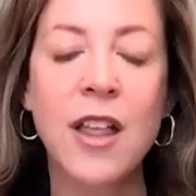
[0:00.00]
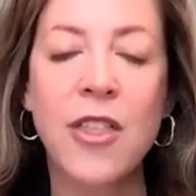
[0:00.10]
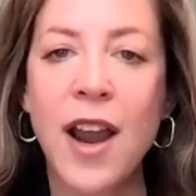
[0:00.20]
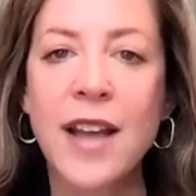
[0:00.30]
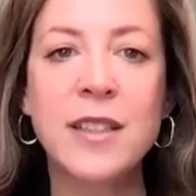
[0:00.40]

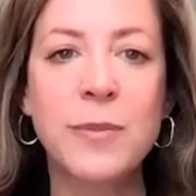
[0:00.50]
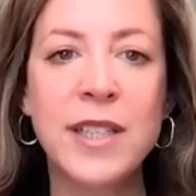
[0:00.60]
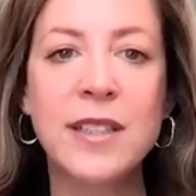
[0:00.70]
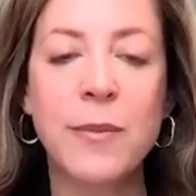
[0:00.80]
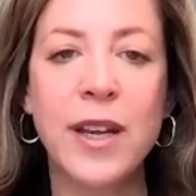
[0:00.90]
There has to be
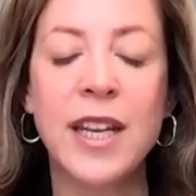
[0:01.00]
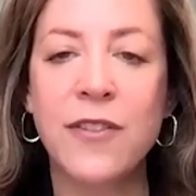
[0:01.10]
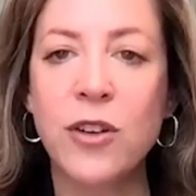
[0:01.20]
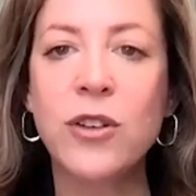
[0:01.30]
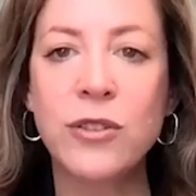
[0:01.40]
somebody,
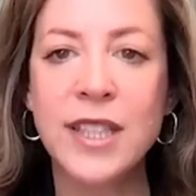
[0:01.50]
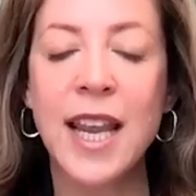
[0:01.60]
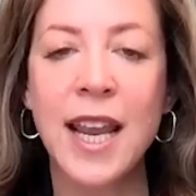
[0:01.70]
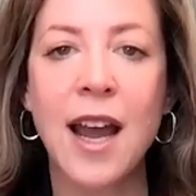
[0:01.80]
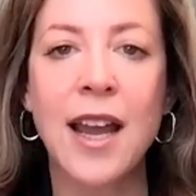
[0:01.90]
if you're using
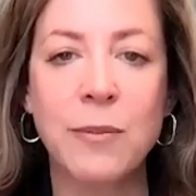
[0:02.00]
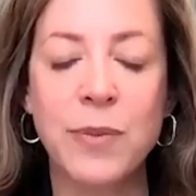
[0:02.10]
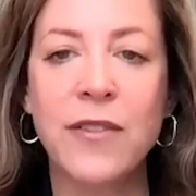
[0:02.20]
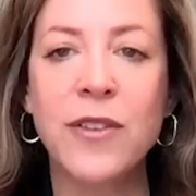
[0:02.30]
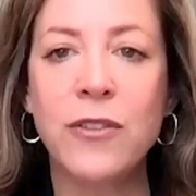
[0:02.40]
AI in
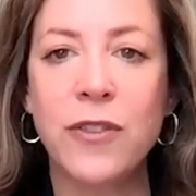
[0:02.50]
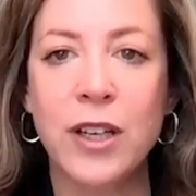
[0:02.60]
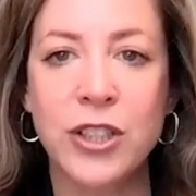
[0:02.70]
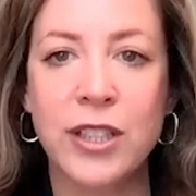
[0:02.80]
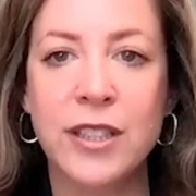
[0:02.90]
pivotal
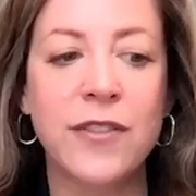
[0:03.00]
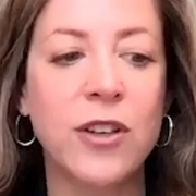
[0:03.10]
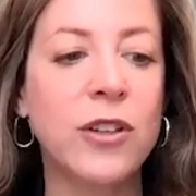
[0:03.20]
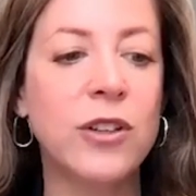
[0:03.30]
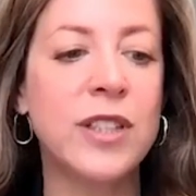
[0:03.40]
functions, if
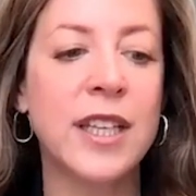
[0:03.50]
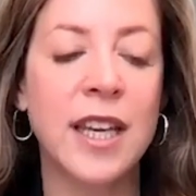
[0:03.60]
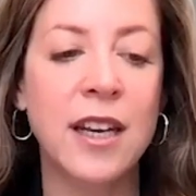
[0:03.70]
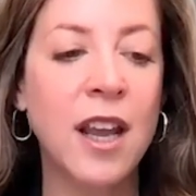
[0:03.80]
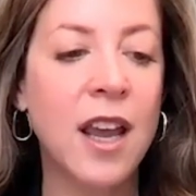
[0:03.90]
you're using
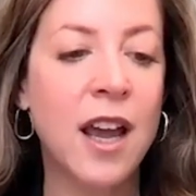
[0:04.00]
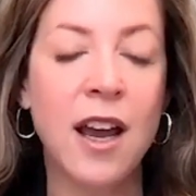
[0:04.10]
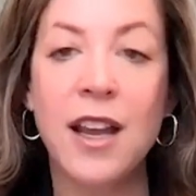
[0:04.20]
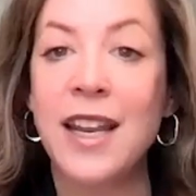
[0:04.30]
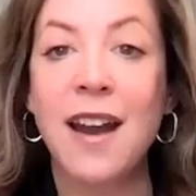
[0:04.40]
it
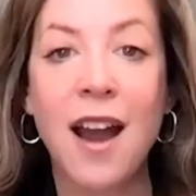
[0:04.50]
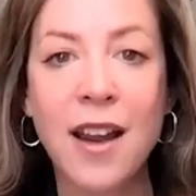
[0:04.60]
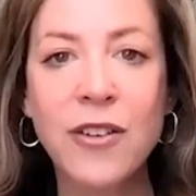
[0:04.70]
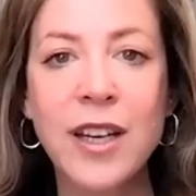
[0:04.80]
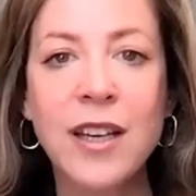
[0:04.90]
uh, in
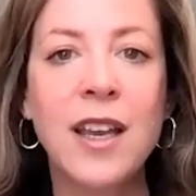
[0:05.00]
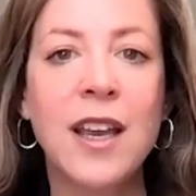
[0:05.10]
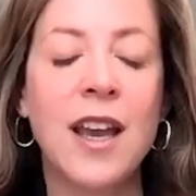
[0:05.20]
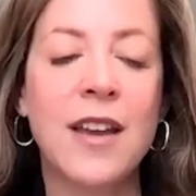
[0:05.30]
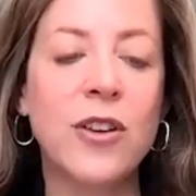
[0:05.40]
hiring,
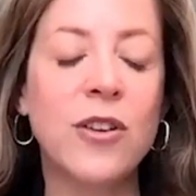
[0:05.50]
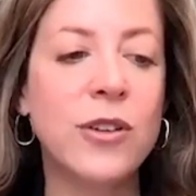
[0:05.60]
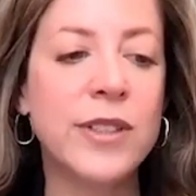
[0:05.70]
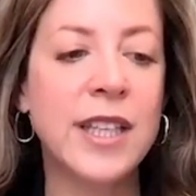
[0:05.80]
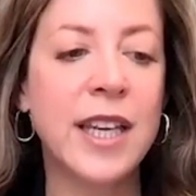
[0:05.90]
if you're
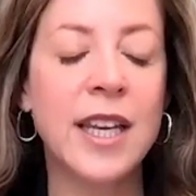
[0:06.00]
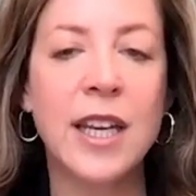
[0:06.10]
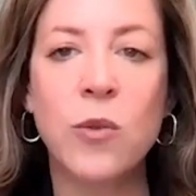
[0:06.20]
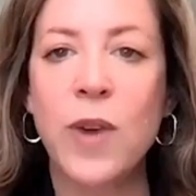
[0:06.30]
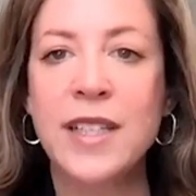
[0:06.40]
using it
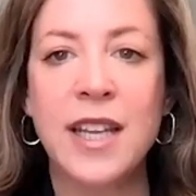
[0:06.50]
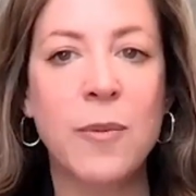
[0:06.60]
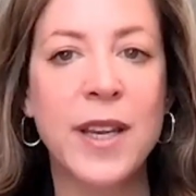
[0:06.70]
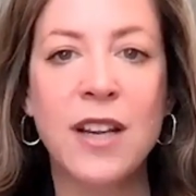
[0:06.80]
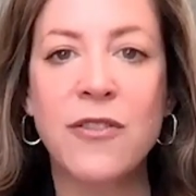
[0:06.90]
in ways that are
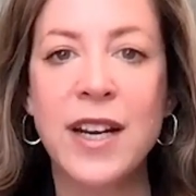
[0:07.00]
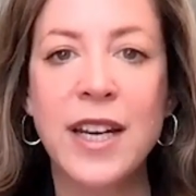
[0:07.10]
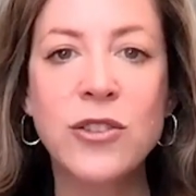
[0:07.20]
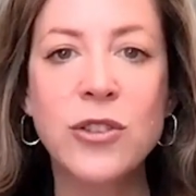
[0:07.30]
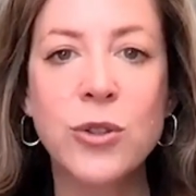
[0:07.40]
making
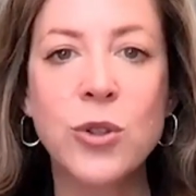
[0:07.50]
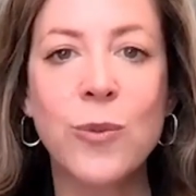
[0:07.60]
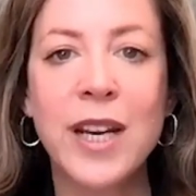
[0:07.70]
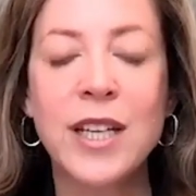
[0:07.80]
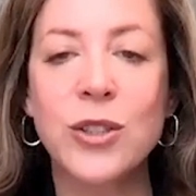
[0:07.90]
financial
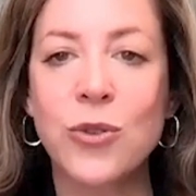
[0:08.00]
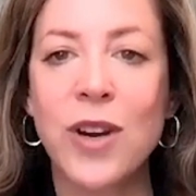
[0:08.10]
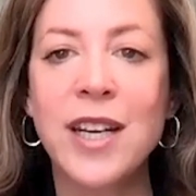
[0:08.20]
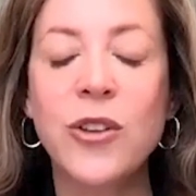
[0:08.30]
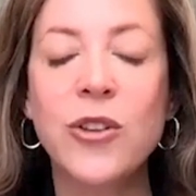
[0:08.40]
determinations or
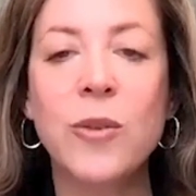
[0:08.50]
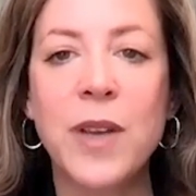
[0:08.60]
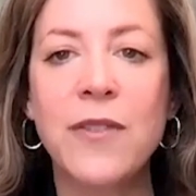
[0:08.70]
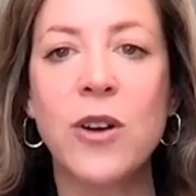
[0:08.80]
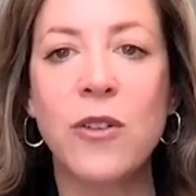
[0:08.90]
any other
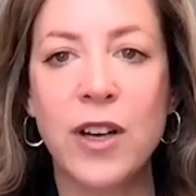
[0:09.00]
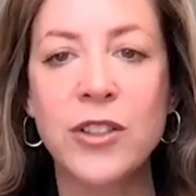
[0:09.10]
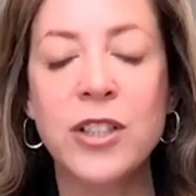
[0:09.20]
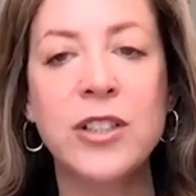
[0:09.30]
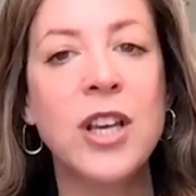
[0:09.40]
pivotal
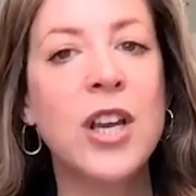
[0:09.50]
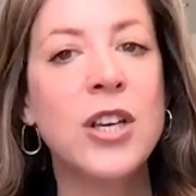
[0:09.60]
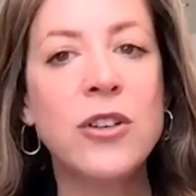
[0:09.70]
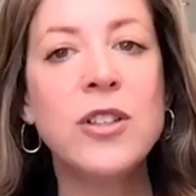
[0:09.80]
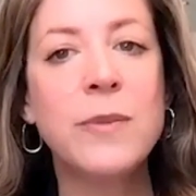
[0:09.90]
functions,
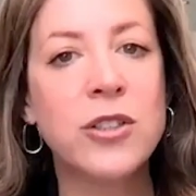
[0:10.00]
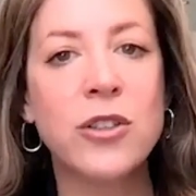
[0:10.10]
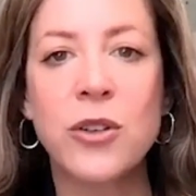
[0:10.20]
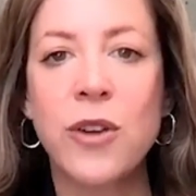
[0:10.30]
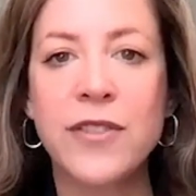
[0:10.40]
you need to make sure
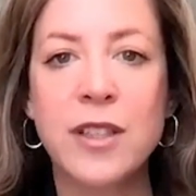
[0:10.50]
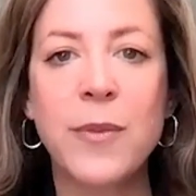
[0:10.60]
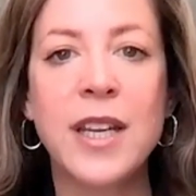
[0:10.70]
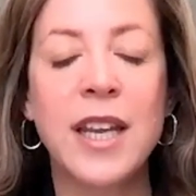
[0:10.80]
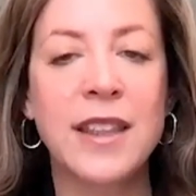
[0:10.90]
you have
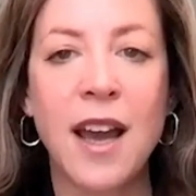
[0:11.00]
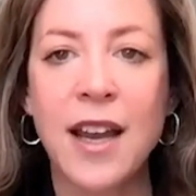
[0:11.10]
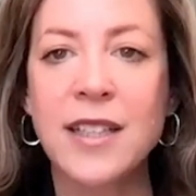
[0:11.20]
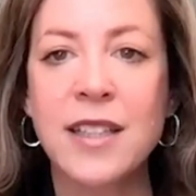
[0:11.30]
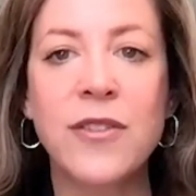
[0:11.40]
somebody at the
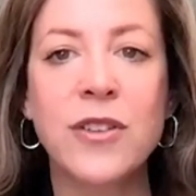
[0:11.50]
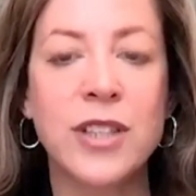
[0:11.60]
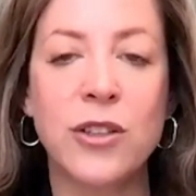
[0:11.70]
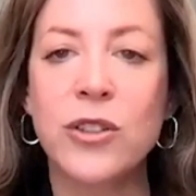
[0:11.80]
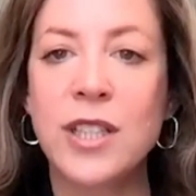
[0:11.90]
highest levels
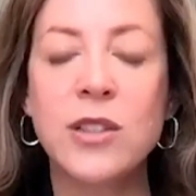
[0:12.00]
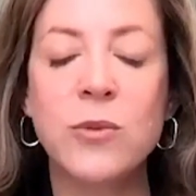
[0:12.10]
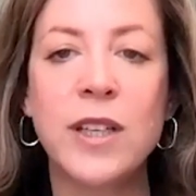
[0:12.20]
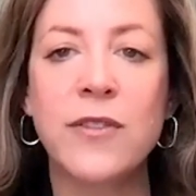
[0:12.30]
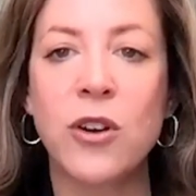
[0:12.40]
in your C
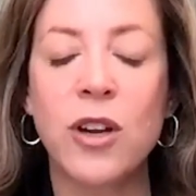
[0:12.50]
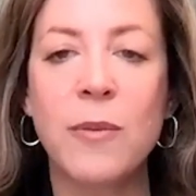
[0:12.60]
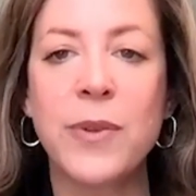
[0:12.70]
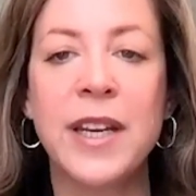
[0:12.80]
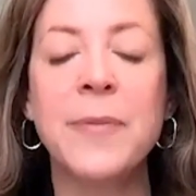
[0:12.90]
suite if you're a
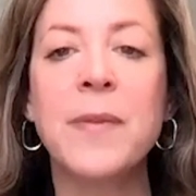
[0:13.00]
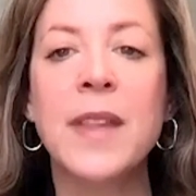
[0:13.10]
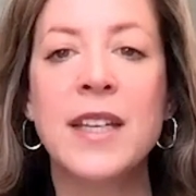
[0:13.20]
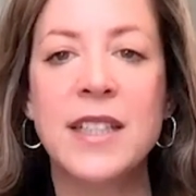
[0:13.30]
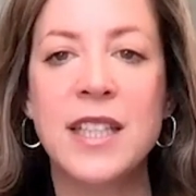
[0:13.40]
company
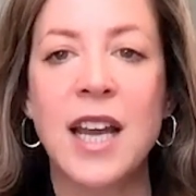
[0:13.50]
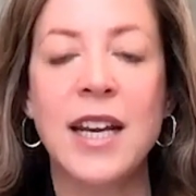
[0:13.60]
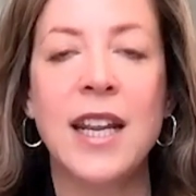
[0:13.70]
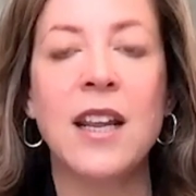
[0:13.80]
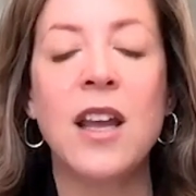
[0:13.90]

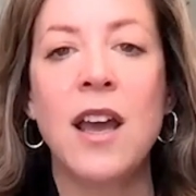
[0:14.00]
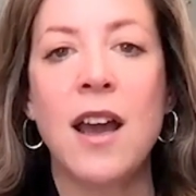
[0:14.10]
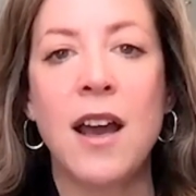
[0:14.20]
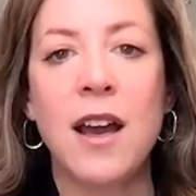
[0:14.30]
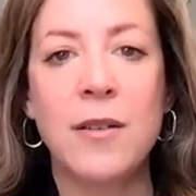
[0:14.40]
deciding
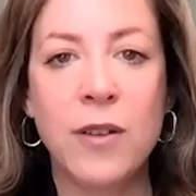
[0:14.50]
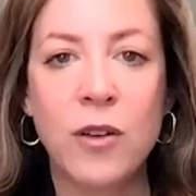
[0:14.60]
uh,